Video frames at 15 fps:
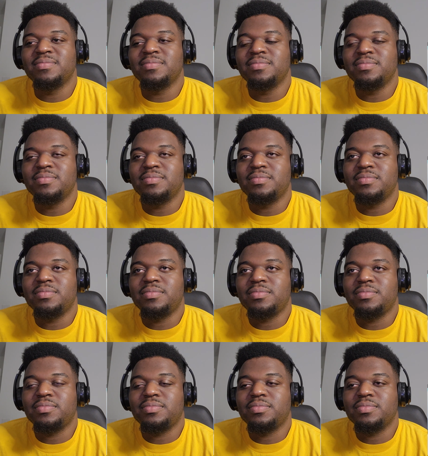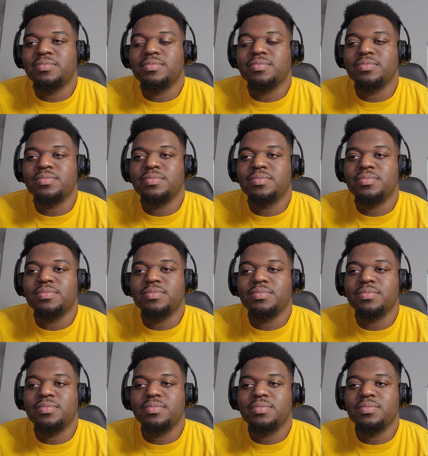
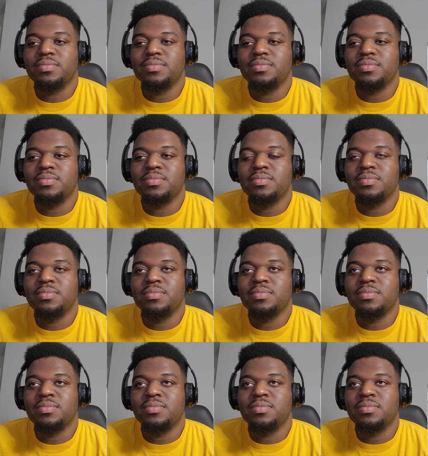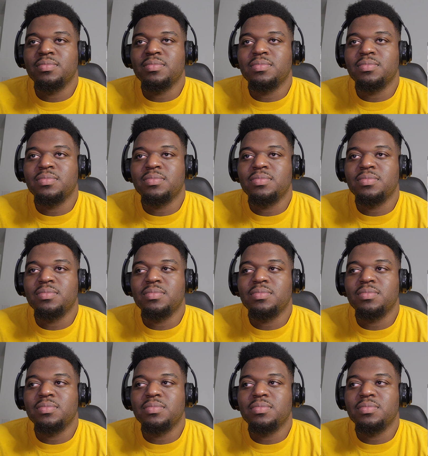
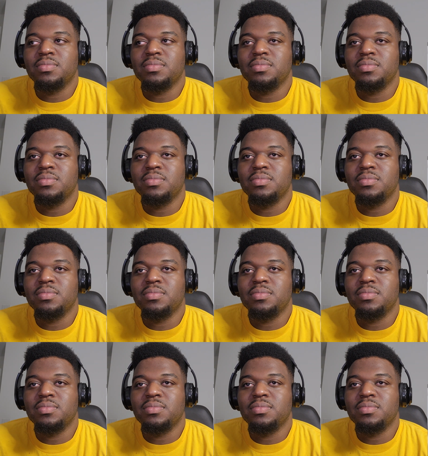(silence)